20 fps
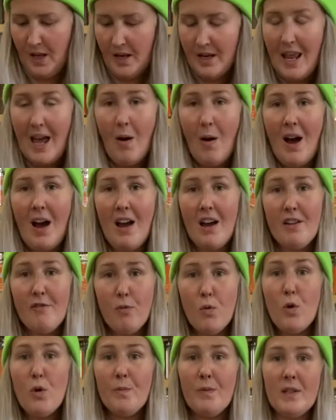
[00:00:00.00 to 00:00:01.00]
Now
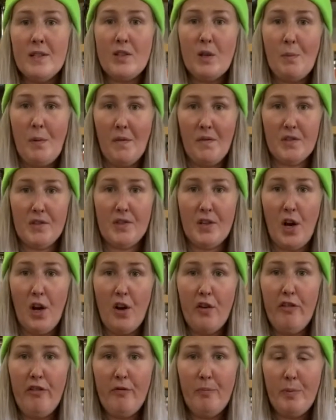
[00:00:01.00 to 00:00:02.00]
I've warmed this up on the
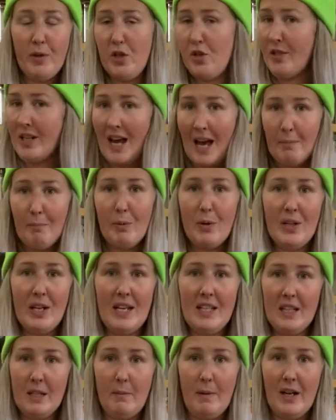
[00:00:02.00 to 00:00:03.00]
stove, but you can put it
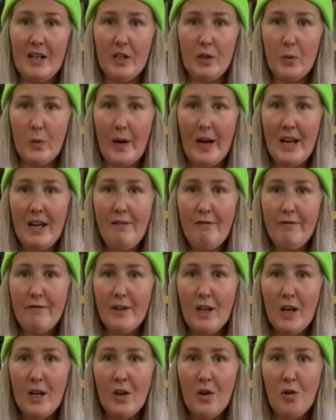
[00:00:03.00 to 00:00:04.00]
in the microwave,
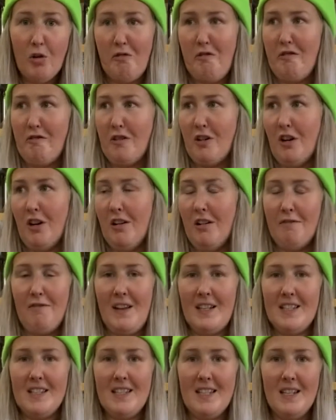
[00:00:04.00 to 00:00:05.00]
or if you've got a
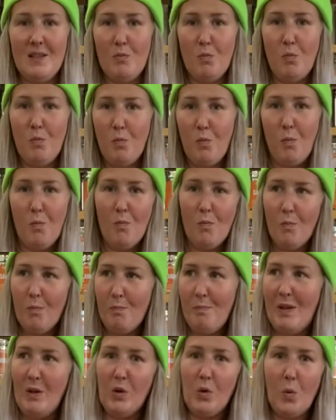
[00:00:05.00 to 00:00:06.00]
fancy
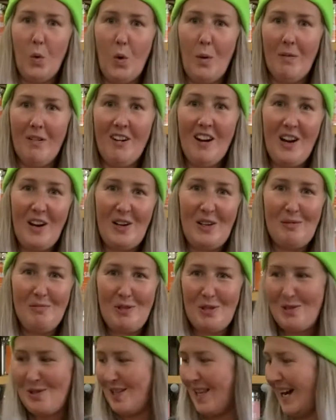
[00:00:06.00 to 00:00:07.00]
milk warmer at home,
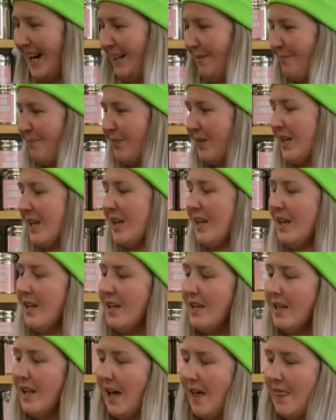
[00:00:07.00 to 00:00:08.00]
use that.
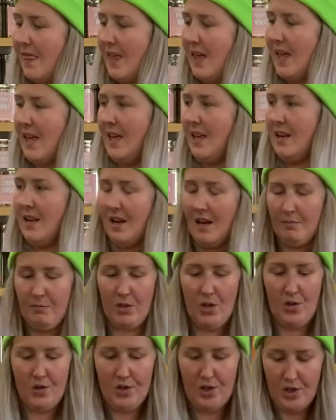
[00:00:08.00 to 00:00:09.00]
And then I'm
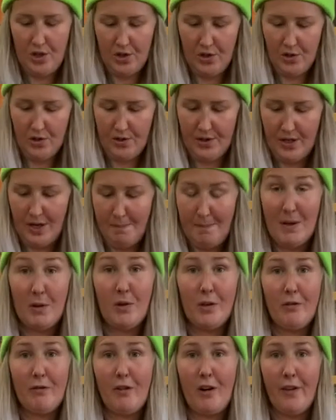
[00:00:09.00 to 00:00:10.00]
going to use a
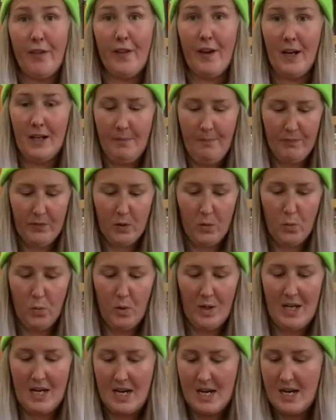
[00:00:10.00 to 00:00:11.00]
milk frother.
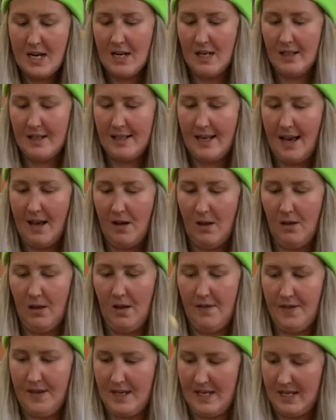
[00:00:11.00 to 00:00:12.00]
We
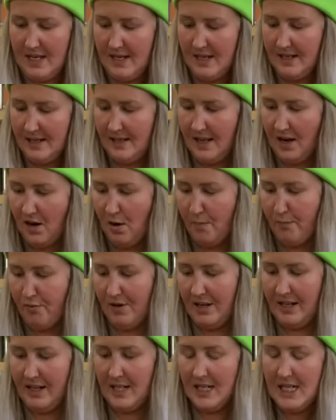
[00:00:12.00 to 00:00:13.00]
sell these, they are
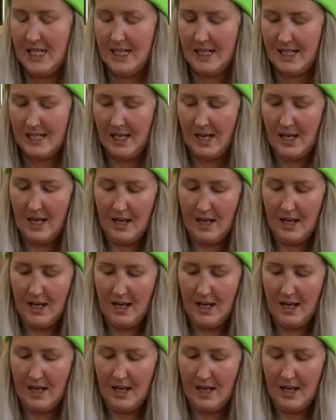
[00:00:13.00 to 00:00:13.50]
brilliant.